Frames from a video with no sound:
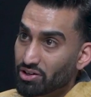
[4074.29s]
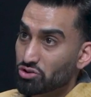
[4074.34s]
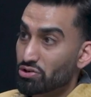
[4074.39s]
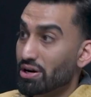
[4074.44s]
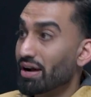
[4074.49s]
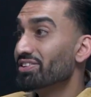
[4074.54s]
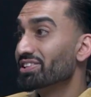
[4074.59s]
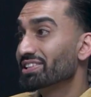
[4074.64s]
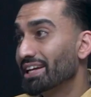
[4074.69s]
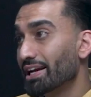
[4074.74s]

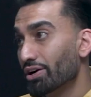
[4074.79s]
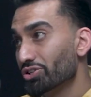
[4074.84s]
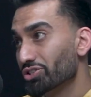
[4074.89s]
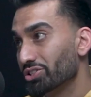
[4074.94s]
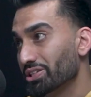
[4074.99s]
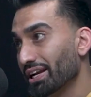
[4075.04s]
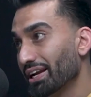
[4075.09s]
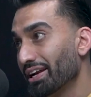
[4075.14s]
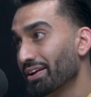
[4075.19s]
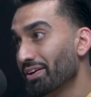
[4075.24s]
Travis
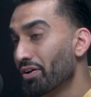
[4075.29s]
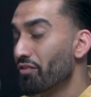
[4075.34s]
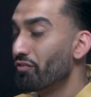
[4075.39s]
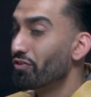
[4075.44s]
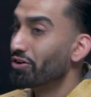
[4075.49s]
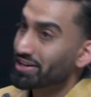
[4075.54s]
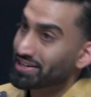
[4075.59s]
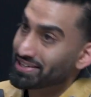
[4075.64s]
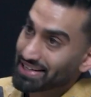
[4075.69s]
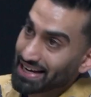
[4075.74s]
Kelce,
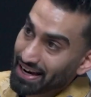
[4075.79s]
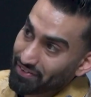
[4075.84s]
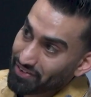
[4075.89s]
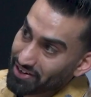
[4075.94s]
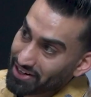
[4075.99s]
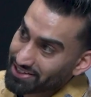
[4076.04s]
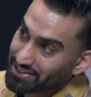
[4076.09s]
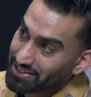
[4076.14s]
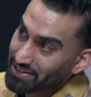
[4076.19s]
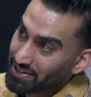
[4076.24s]
Vernon
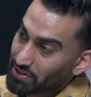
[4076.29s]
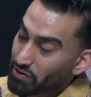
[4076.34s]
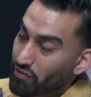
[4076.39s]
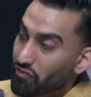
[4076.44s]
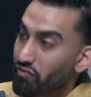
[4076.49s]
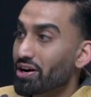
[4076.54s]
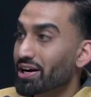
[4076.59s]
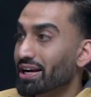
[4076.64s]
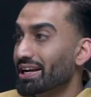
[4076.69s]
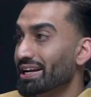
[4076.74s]
Davis, you
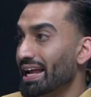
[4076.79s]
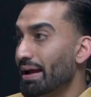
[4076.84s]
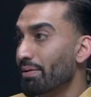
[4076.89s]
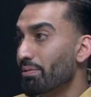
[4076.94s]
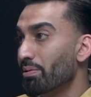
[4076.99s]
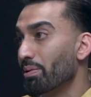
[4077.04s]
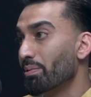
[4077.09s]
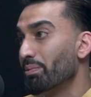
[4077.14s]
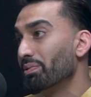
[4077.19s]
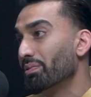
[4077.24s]
fucking name
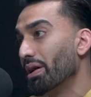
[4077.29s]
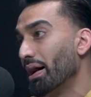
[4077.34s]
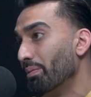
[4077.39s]
it.